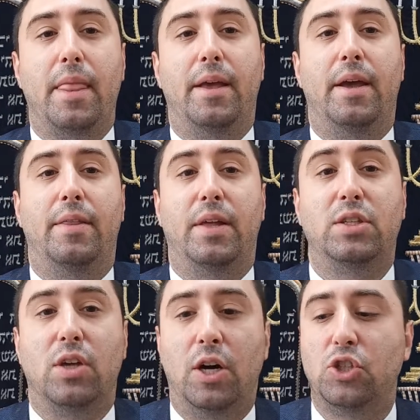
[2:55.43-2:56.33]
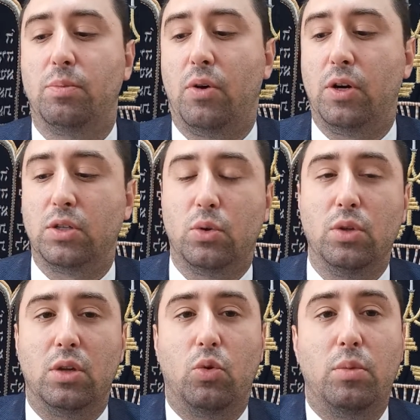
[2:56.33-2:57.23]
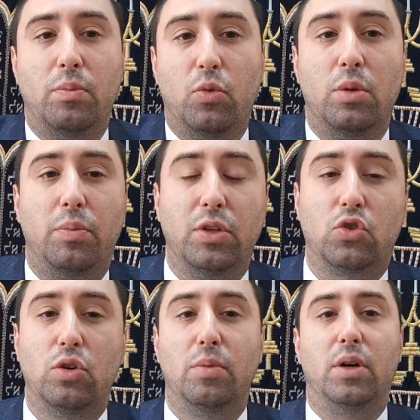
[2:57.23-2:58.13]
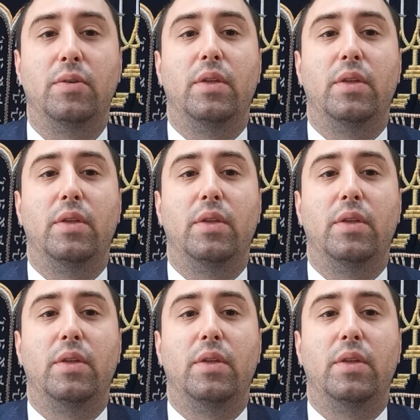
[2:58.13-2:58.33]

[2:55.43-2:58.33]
And at least 100 parts chulin. It wouldn't be truma.